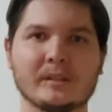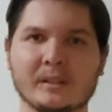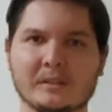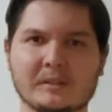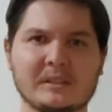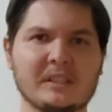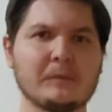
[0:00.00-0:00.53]

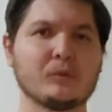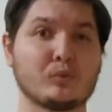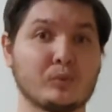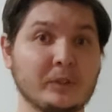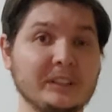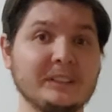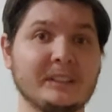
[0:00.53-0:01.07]
He seemed
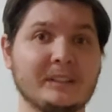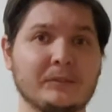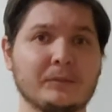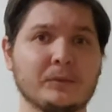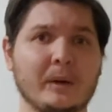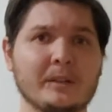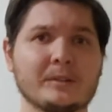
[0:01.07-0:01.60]
really
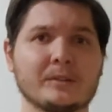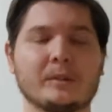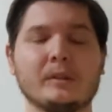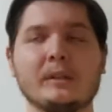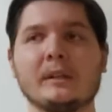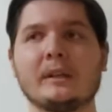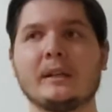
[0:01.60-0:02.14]

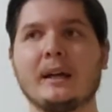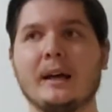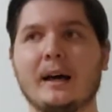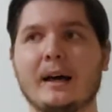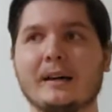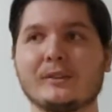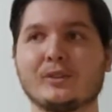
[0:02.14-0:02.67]
influential.
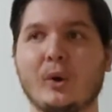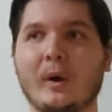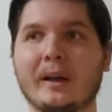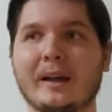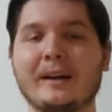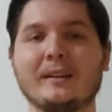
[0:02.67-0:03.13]
So